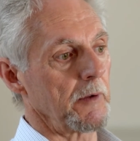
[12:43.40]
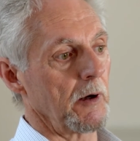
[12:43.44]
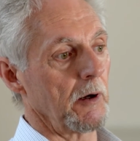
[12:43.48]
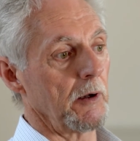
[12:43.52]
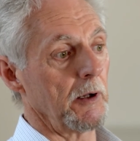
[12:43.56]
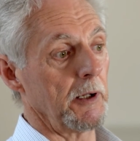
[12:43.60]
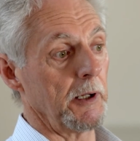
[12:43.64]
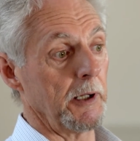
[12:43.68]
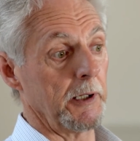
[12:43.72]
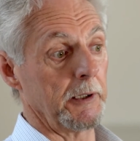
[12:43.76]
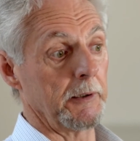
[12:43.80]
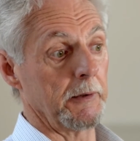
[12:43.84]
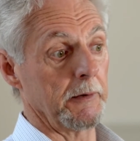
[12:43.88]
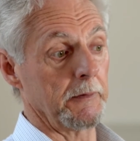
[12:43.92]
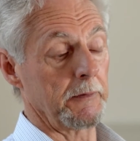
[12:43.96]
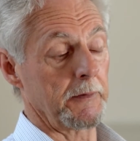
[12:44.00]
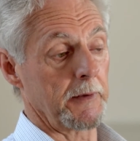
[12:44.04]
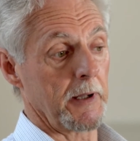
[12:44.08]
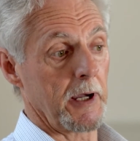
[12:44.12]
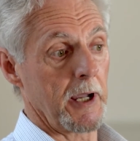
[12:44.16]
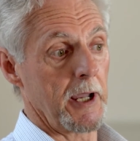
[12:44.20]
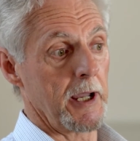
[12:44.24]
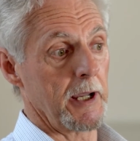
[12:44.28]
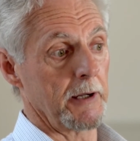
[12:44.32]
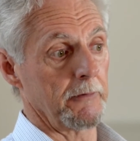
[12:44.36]

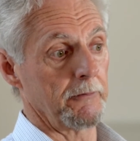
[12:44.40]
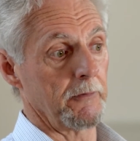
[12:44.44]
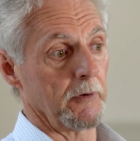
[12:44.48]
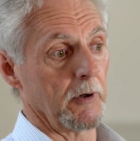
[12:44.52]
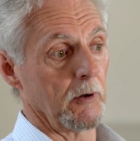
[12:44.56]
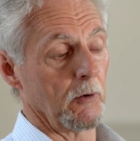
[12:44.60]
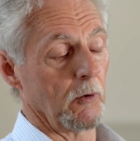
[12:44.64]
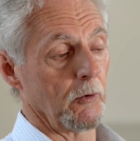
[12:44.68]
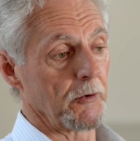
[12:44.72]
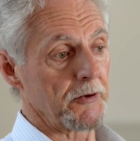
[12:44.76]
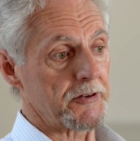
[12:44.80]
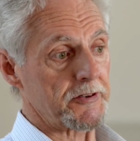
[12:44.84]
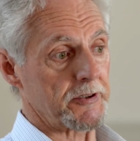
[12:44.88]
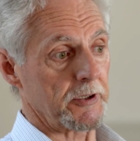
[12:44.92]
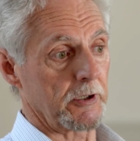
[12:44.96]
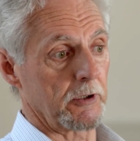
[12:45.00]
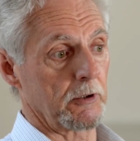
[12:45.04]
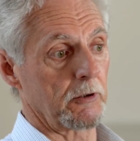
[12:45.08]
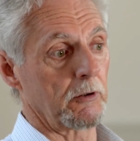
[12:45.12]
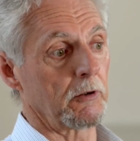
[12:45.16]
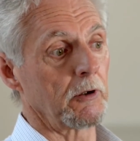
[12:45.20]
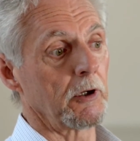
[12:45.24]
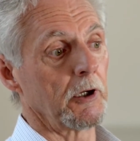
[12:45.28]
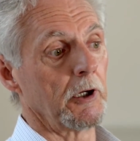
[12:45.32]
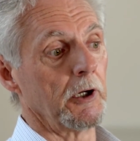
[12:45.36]
They have
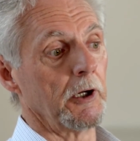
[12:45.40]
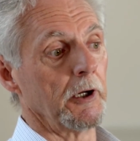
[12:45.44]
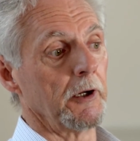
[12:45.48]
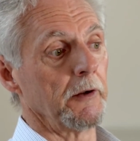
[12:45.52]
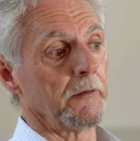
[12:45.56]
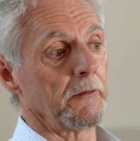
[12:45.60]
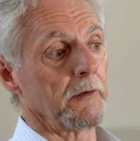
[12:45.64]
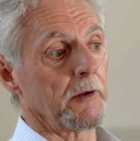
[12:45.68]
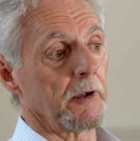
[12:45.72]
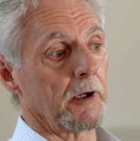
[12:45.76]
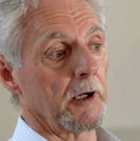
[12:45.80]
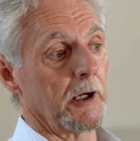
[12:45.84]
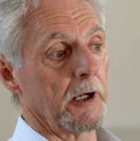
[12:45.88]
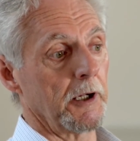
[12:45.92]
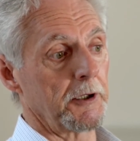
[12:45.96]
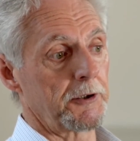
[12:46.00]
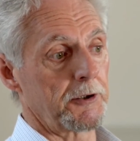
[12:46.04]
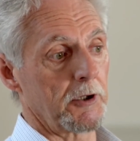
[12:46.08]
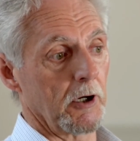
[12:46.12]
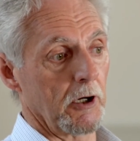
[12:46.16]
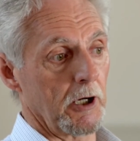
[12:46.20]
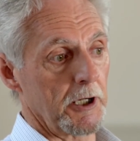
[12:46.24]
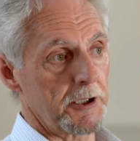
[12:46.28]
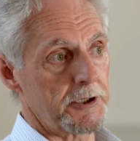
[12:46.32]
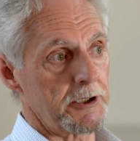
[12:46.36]
also a
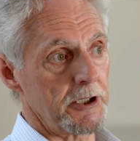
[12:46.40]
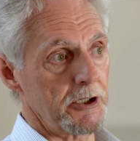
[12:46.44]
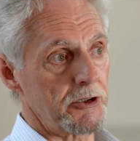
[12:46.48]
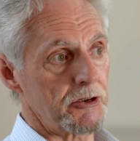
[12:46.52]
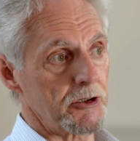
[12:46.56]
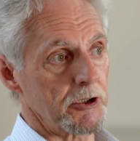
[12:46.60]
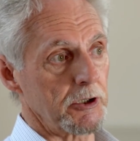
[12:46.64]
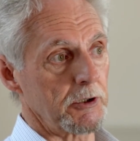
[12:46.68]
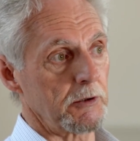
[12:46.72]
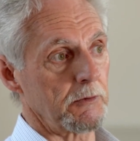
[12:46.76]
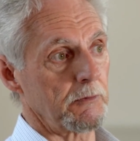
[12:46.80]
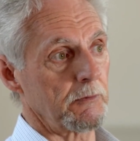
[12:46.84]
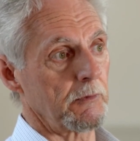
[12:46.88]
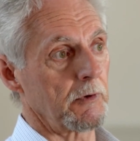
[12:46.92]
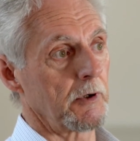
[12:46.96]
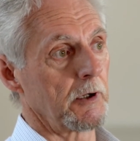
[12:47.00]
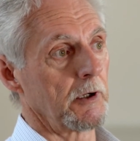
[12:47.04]
dietitian,